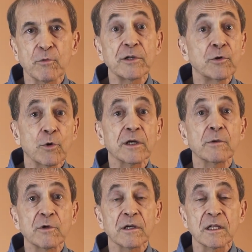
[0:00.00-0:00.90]
when you're working
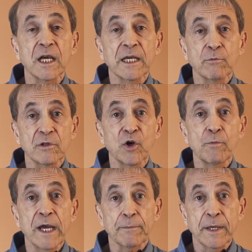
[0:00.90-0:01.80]
with a client with low
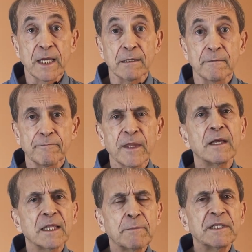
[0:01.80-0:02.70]
back pain,
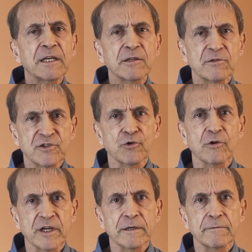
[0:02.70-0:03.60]
let me tell you a story.